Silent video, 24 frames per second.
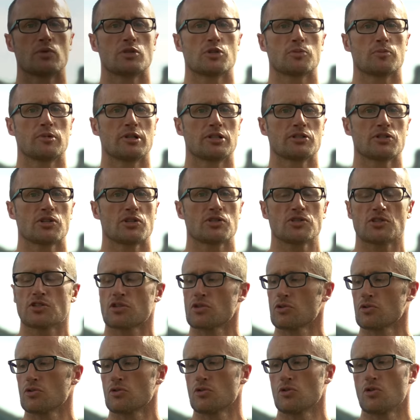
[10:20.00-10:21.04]
Which brings us
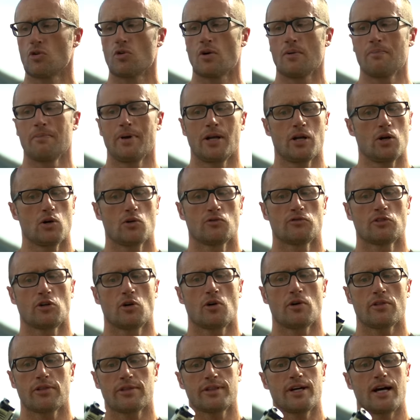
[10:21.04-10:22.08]
to my
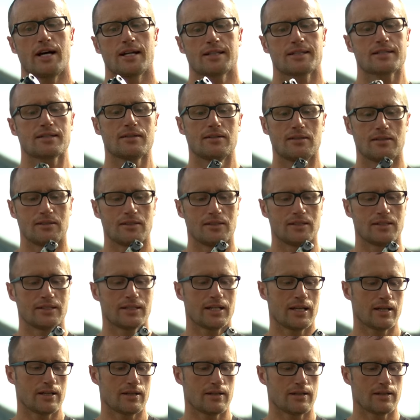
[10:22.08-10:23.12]
overall thoughts
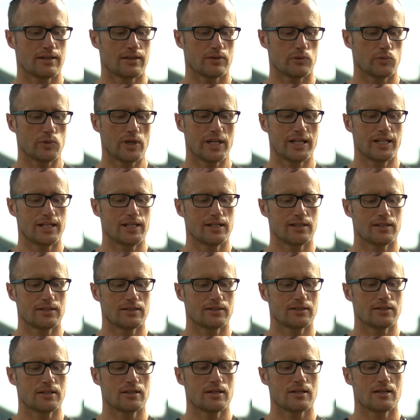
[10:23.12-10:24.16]
on the
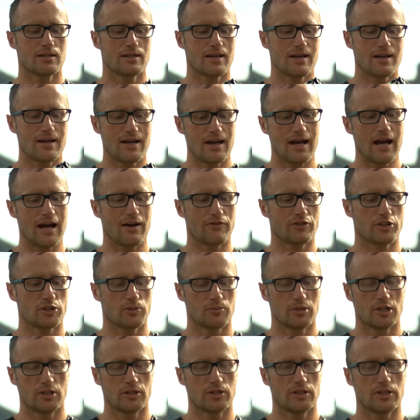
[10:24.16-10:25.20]
Radian,
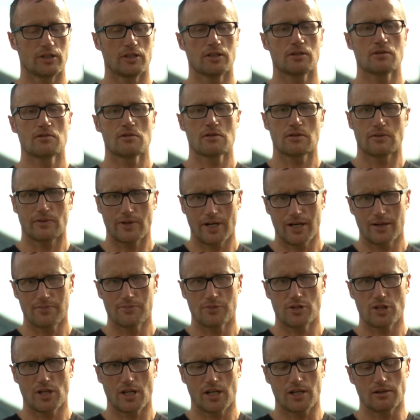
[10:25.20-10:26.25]
Afterburner,
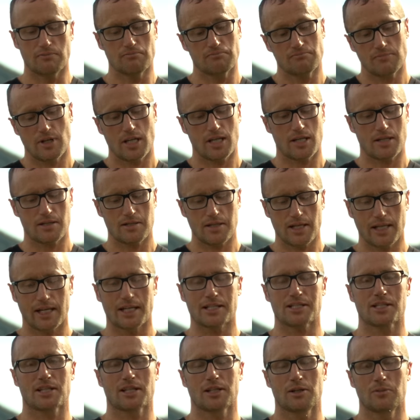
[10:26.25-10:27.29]
Ramjet, and I
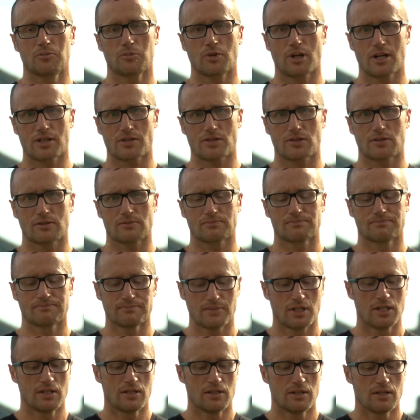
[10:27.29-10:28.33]
guess the compressor.
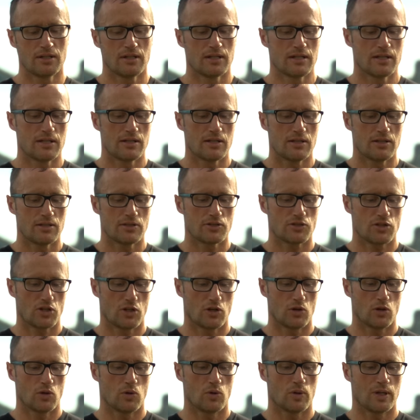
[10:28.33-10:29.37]

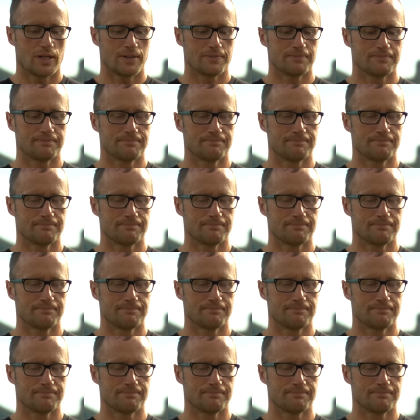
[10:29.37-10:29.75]
So